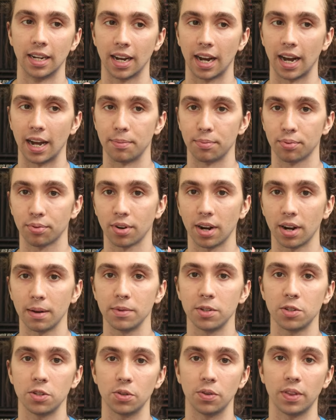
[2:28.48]
I
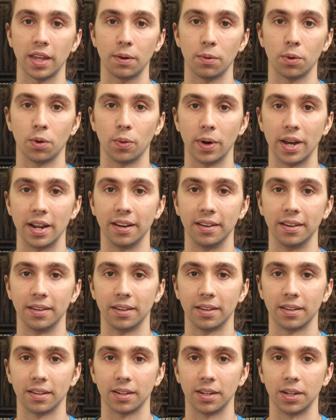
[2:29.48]
promise you they will win,
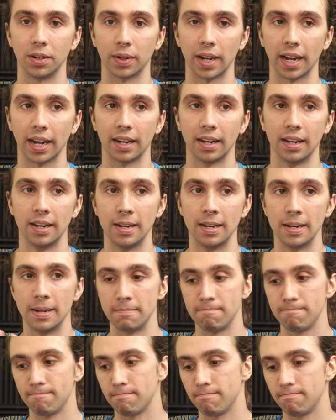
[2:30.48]
okay?
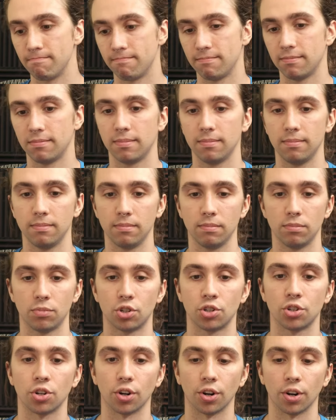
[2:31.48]

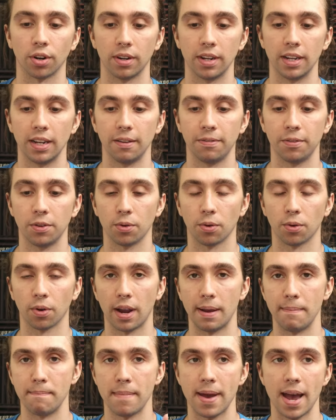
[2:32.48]
Sure, if you're
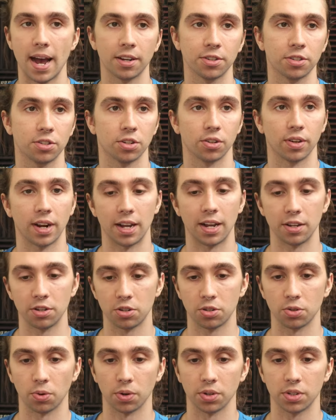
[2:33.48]
a master at
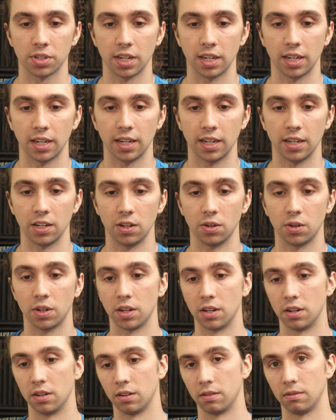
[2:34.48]
sourcing and you
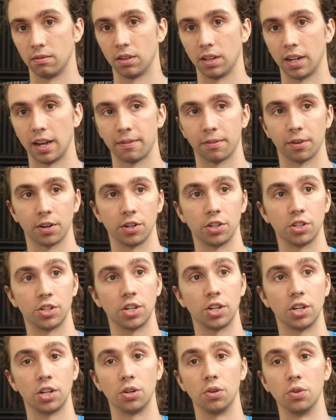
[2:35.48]
can leverage
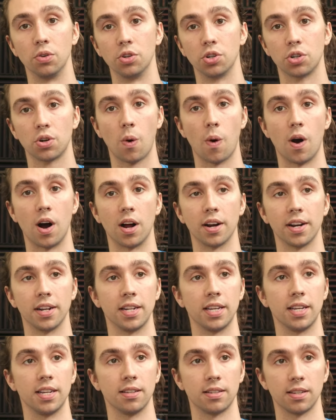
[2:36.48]
huge
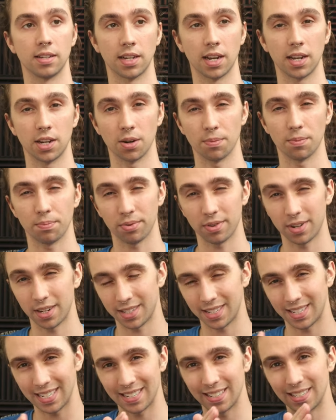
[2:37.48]
quantities and get your price
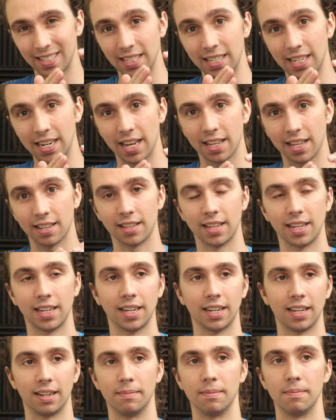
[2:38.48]
down to
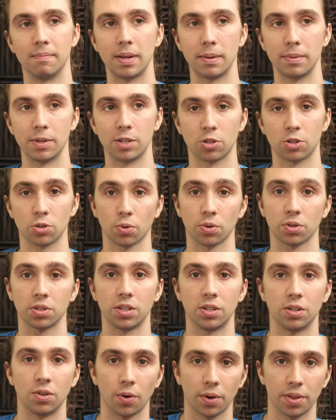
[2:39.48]
nothing and maybe source
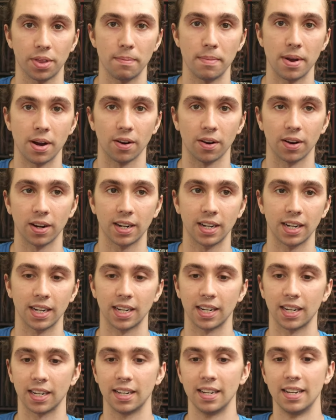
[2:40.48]
in North
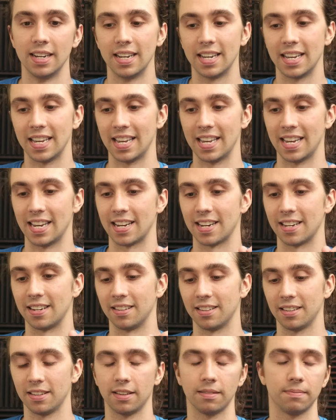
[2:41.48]
America,
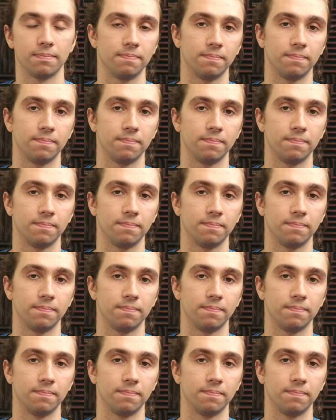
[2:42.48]
and it,